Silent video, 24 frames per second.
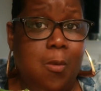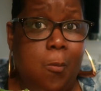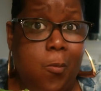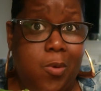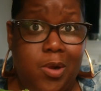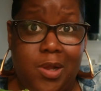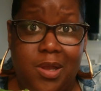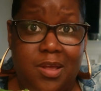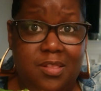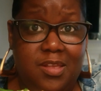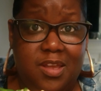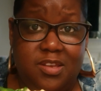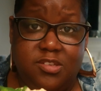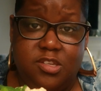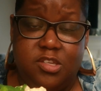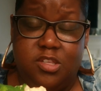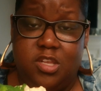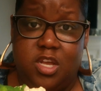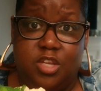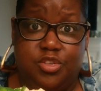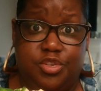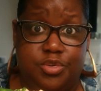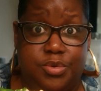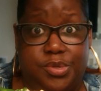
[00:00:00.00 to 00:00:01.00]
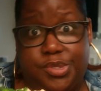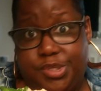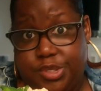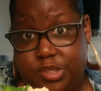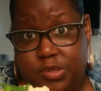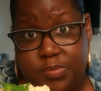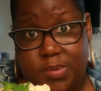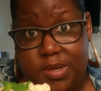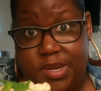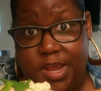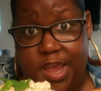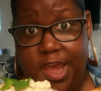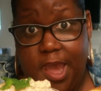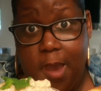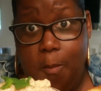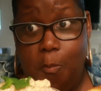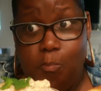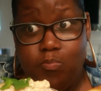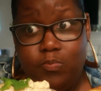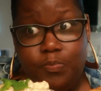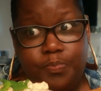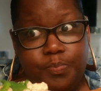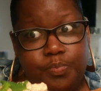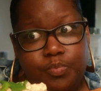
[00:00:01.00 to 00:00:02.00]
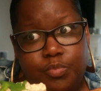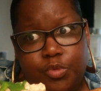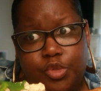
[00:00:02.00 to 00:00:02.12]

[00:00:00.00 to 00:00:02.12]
Well, I like cilantro, and so does my dad.